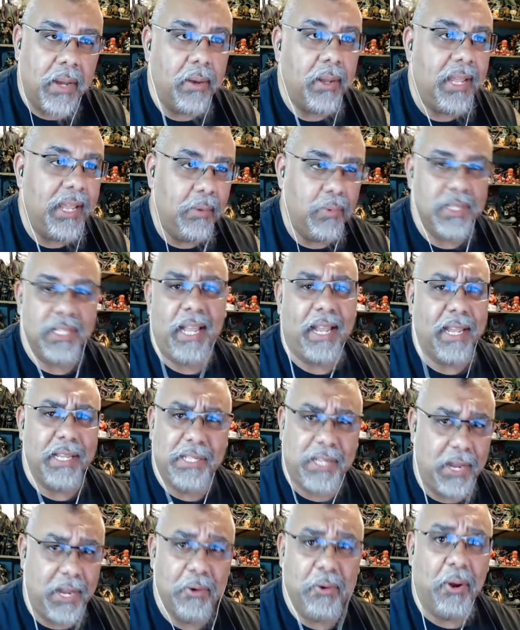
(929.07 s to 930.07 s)
And he was like
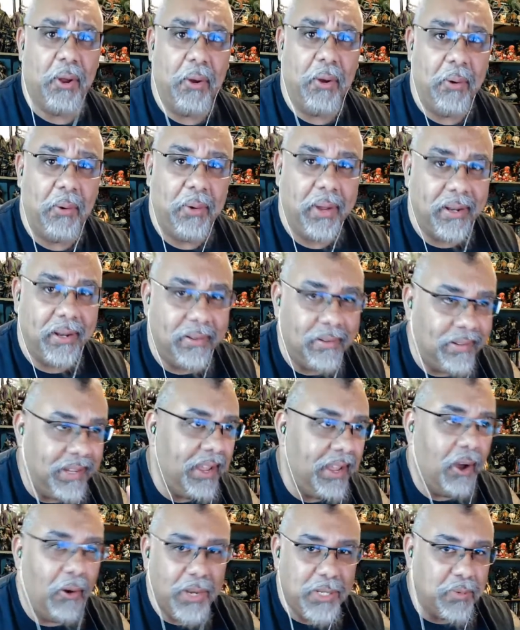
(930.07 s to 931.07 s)
his hero and
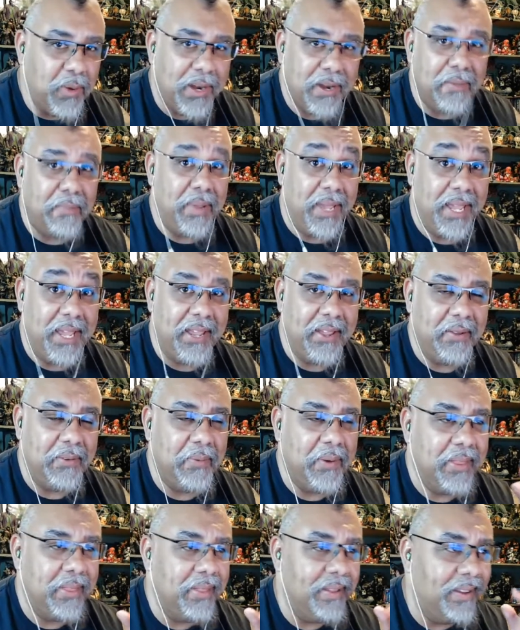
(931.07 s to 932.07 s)
he always wanted to be
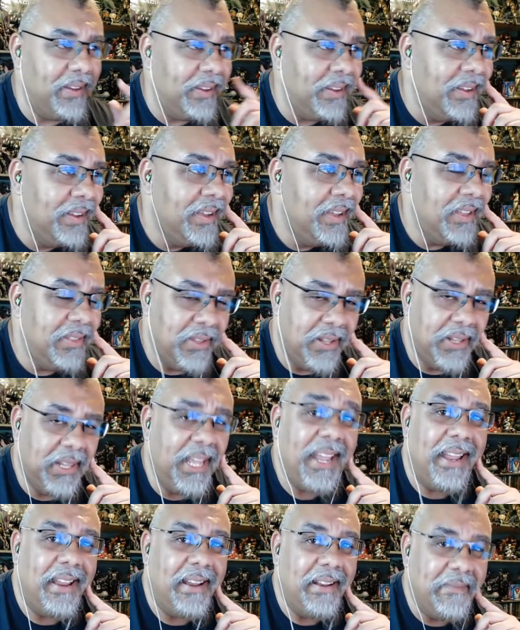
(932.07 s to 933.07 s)
with uh, the
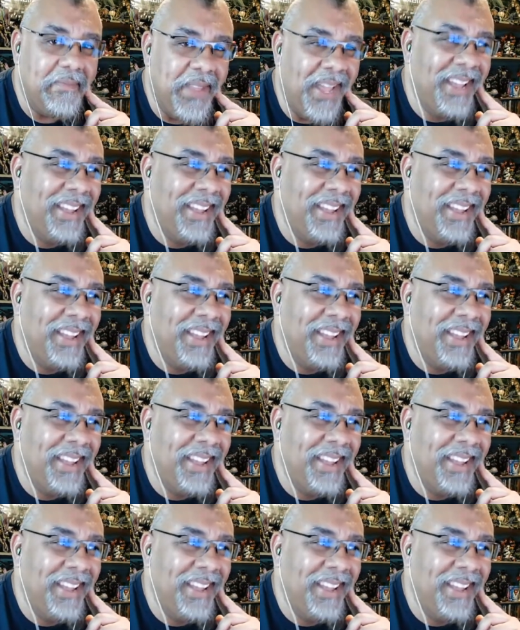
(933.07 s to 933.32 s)
lead.